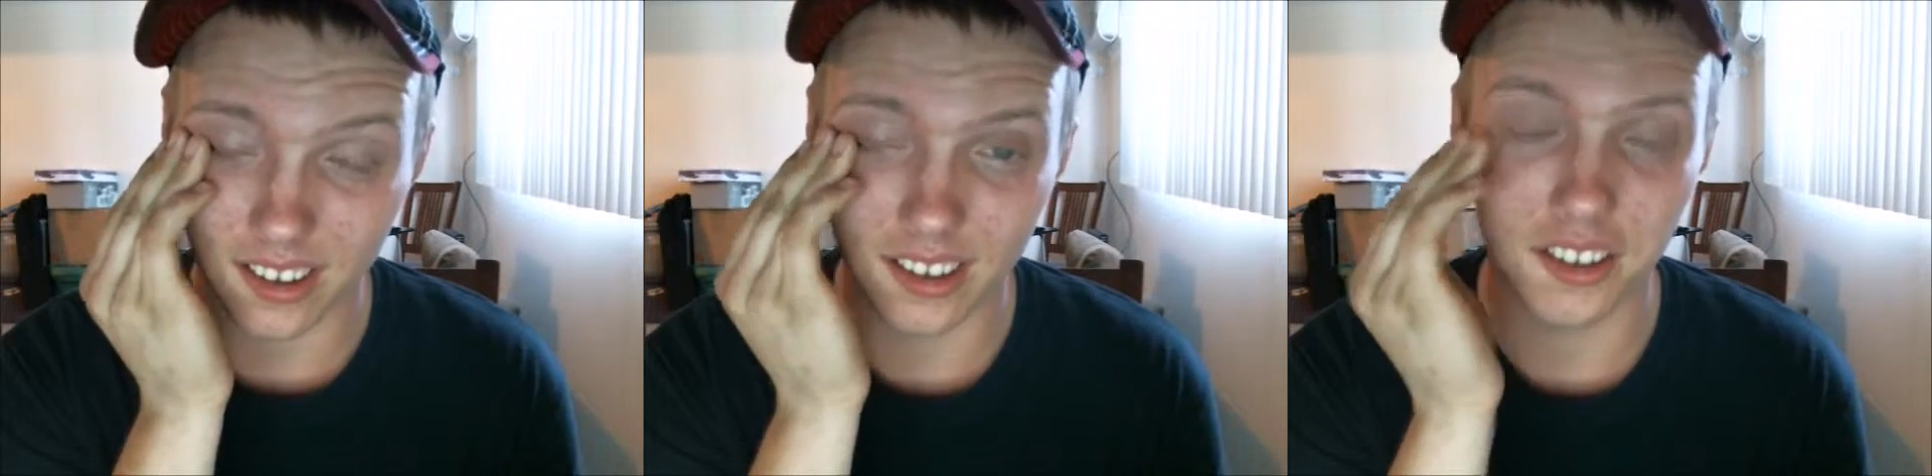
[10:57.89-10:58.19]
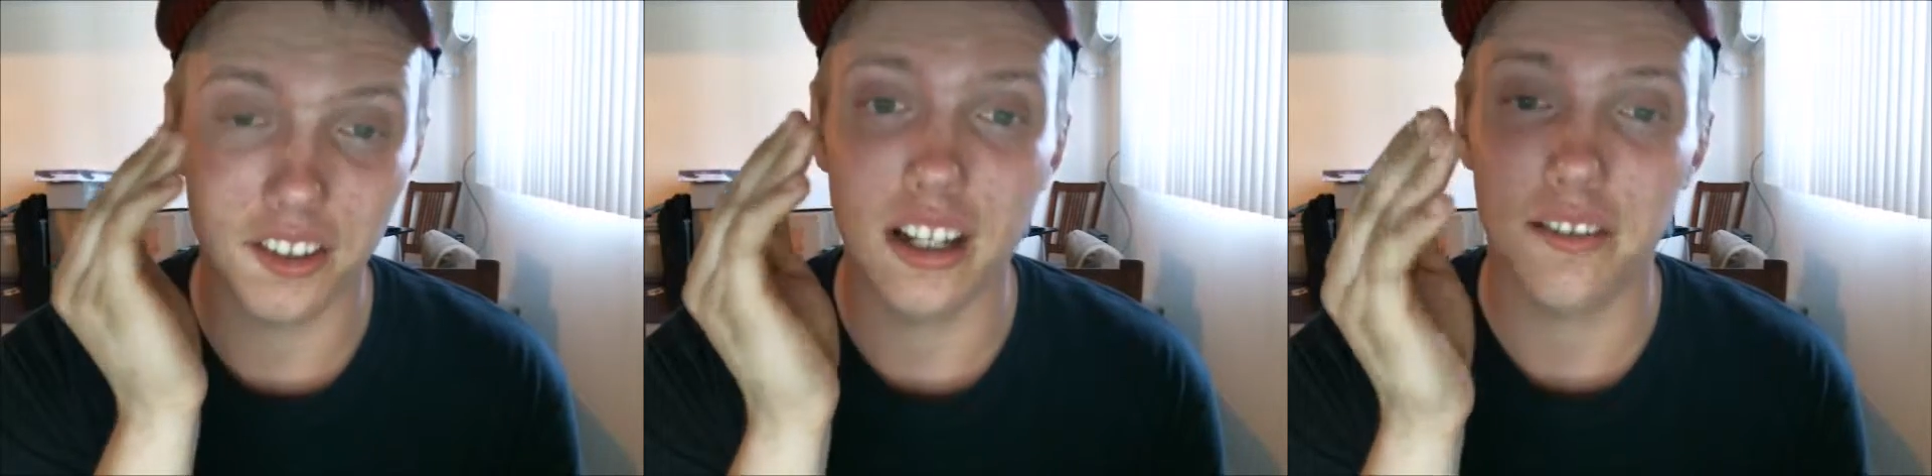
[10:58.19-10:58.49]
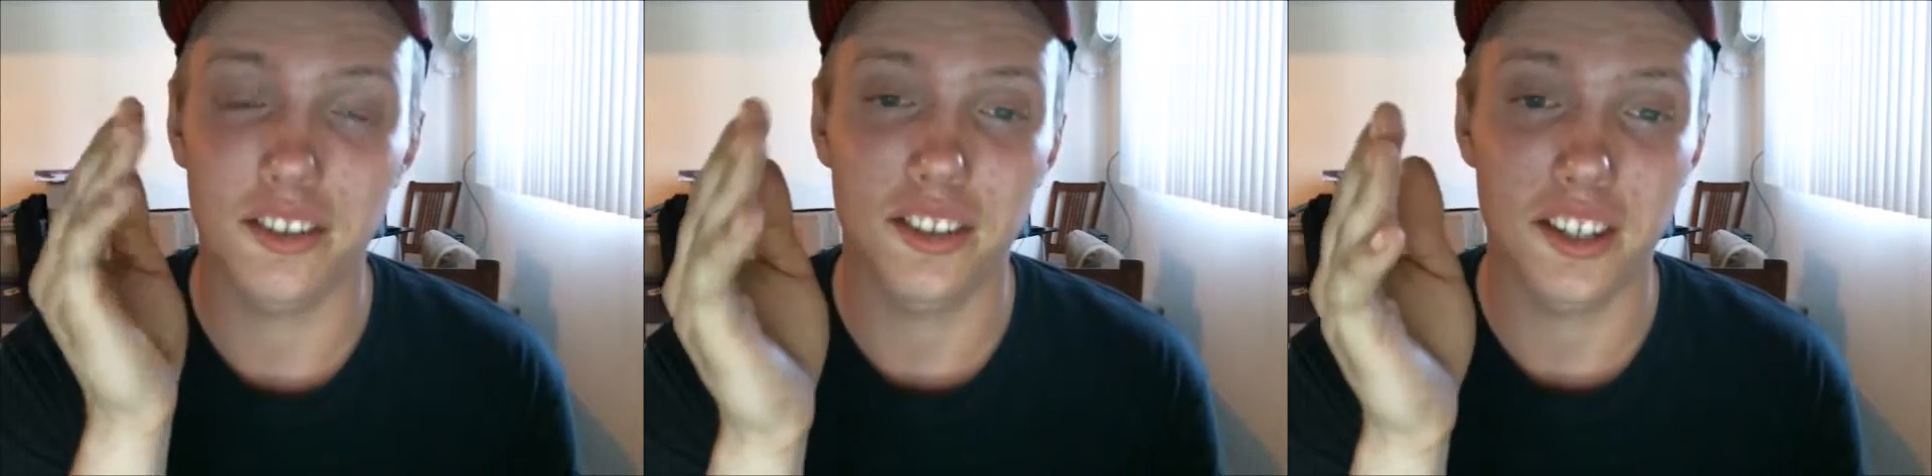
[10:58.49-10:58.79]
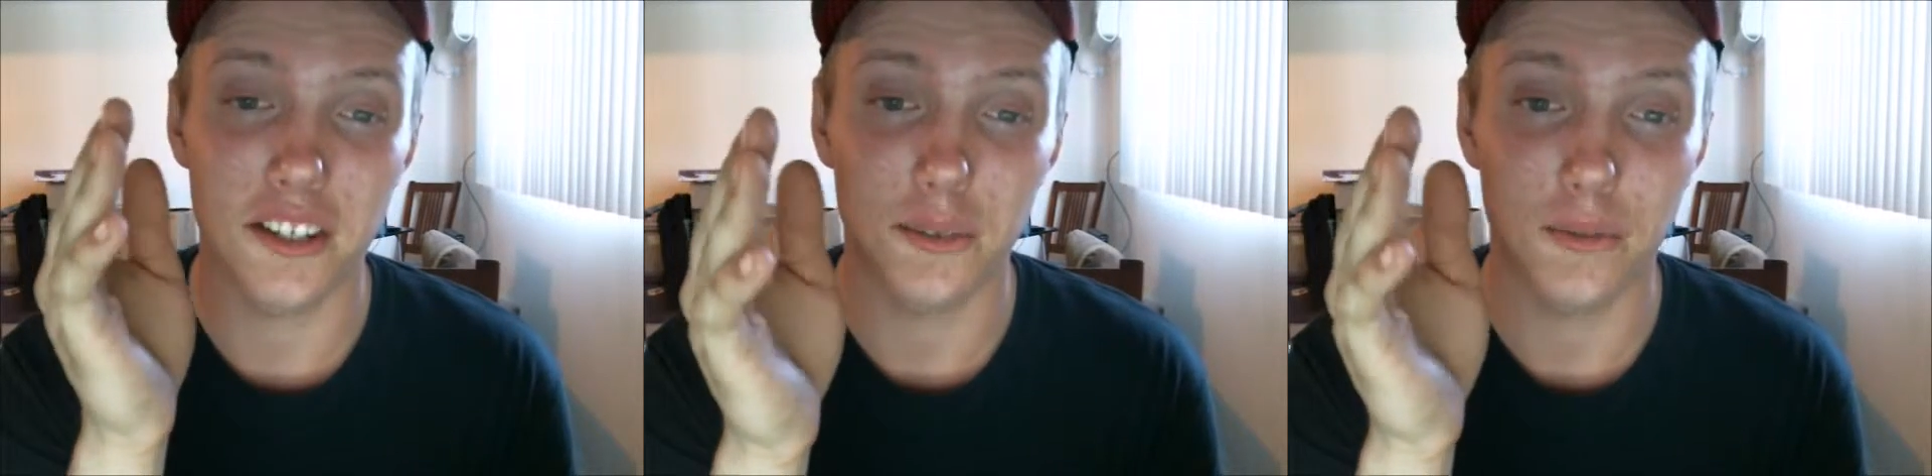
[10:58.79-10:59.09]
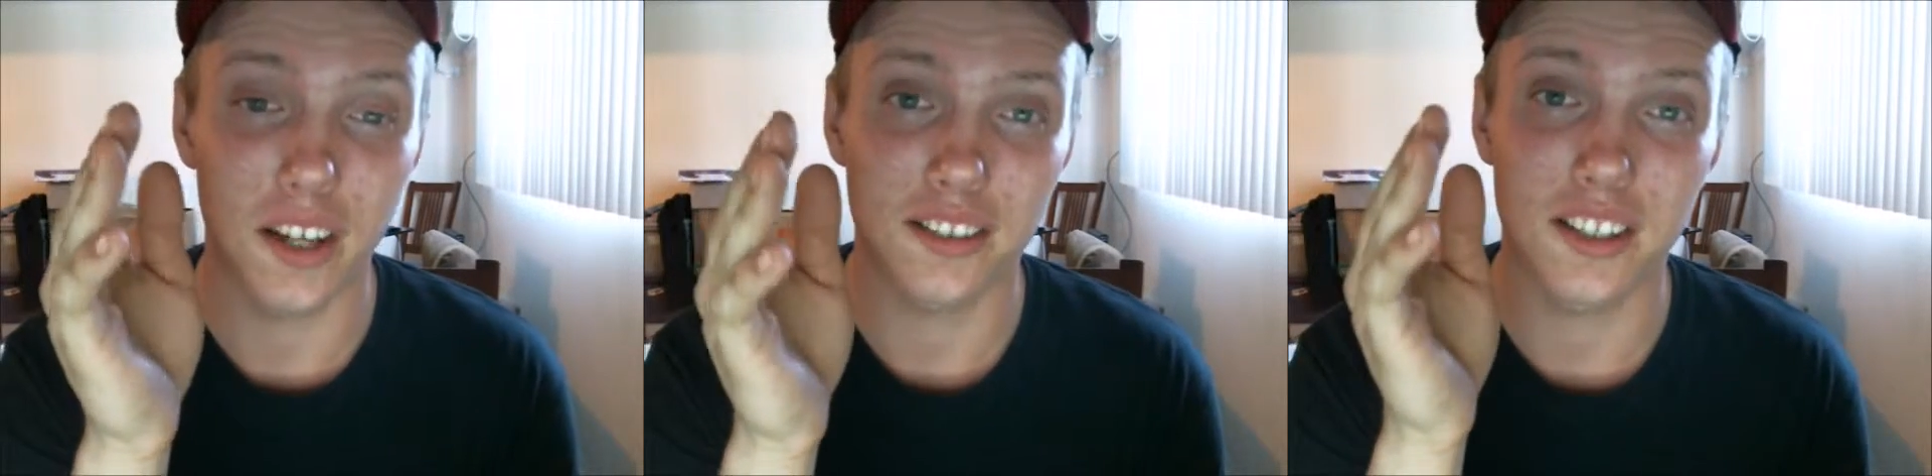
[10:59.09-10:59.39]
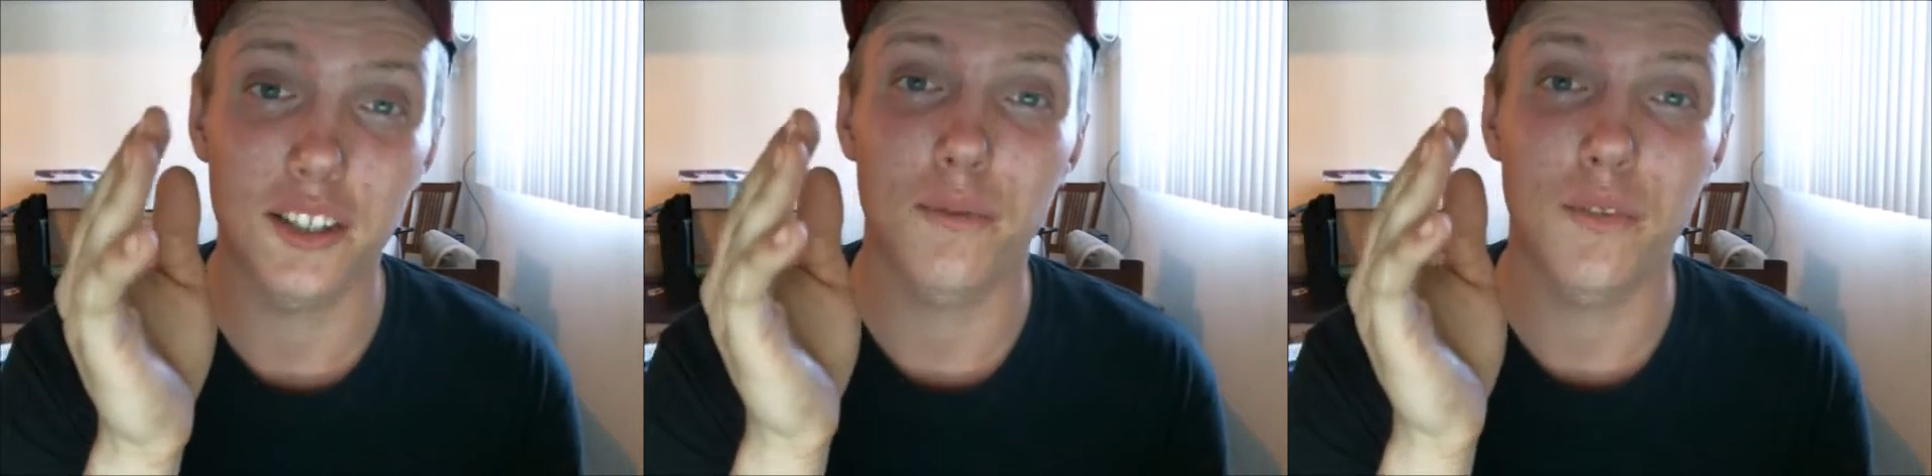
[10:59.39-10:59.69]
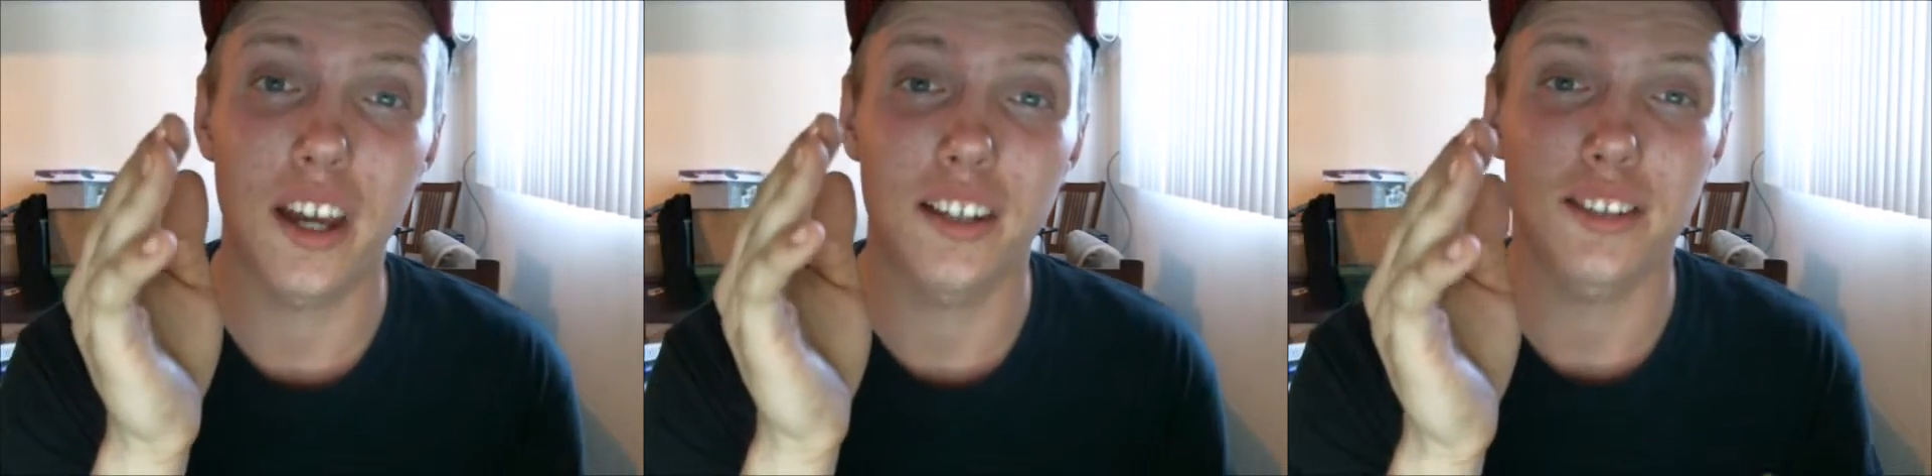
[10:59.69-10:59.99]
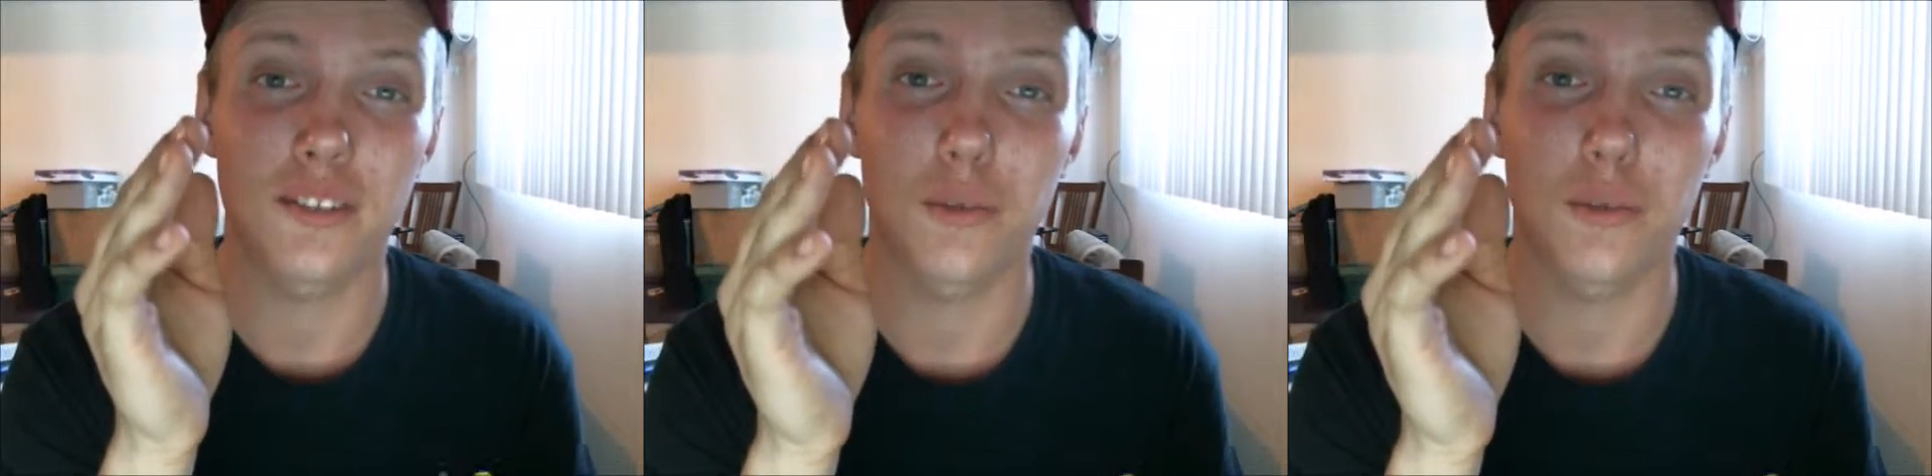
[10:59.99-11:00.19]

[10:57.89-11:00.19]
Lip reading: you'd have to see his face. His face